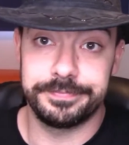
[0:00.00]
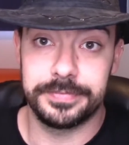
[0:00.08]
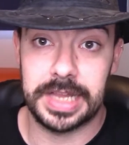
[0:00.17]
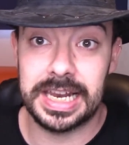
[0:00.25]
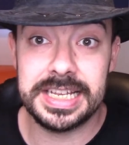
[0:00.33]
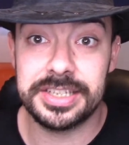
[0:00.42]

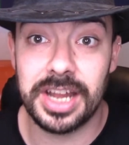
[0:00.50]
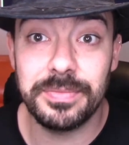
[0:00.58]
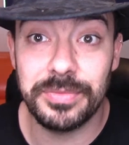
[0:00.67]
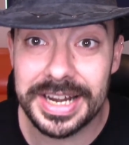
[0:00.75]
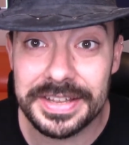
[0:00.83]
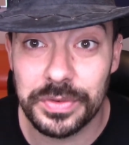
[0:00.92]
At least I'm
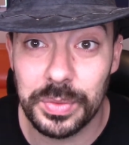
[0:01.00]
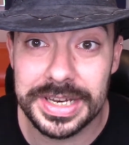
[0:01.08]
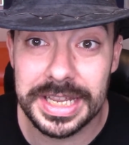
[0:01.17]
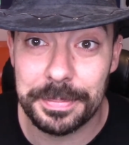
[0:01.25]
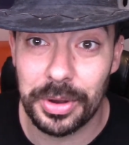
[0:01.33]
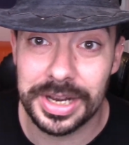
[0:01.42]
ready for when the
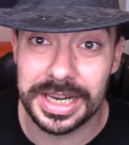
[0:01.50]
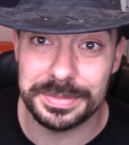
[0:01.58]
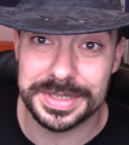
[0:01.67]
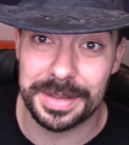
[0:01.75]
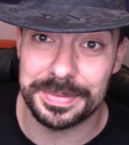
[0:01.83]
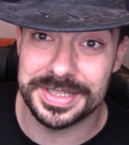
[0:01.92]
apocalypse
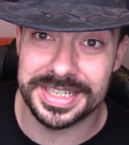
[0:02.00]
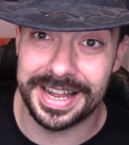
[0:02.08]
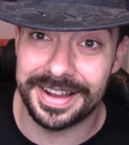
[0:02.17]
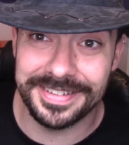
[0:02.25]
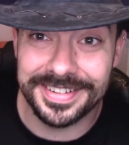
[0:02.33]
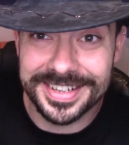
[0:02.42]
happens
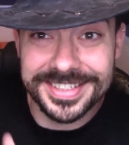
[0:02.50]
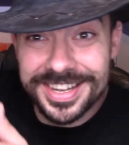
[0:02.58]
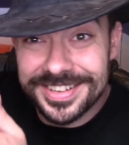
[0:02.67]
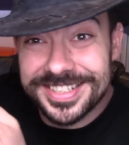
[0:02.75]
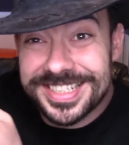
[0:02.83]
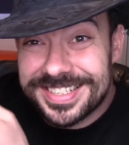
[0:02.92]
now, because
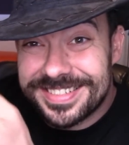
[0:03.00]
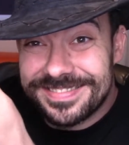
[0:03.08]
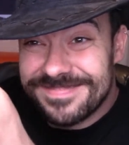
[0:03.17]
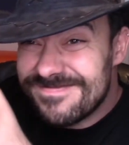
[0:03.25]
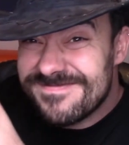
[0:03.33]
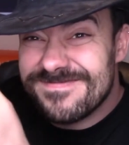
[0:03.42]
I'll just,
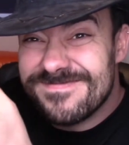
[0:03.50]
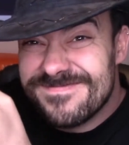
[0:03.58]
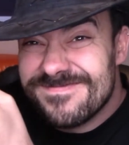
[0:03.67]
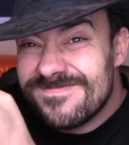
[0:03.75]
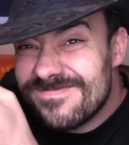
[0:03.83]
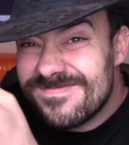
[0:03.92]

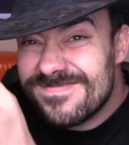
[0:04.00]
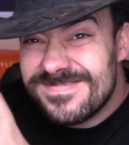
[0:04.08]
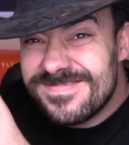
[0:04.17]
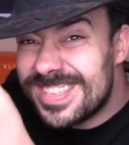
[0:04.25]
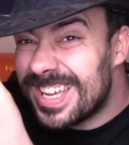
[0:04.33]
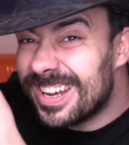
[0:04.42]

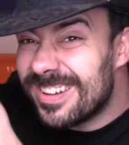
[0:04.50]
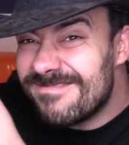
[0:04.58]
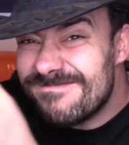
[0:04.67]
you know,